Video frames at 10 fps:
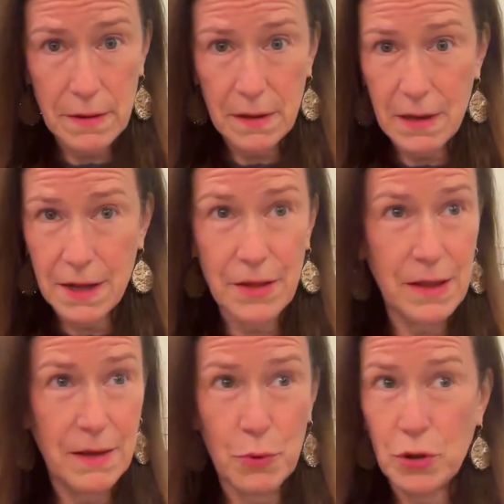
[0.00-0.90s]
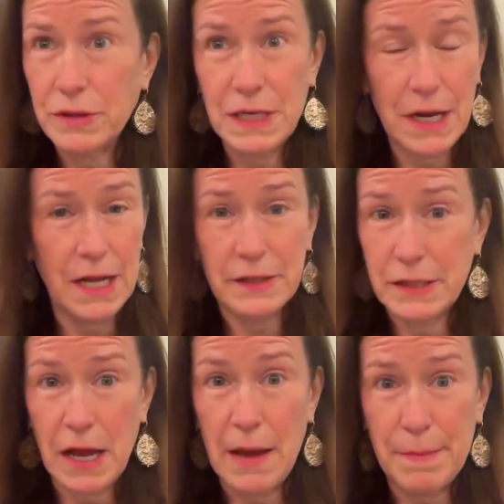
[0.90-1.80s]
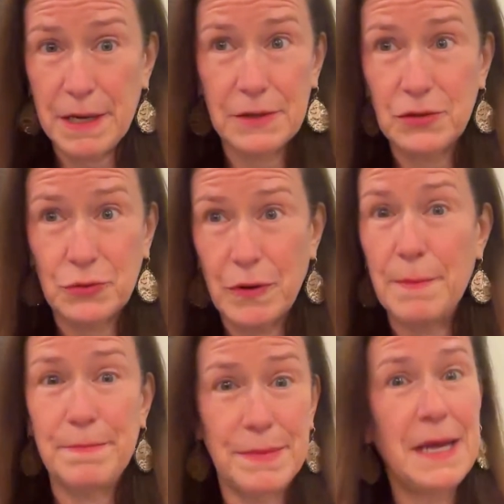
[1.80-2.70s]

Yeah, the world did not stop because Trump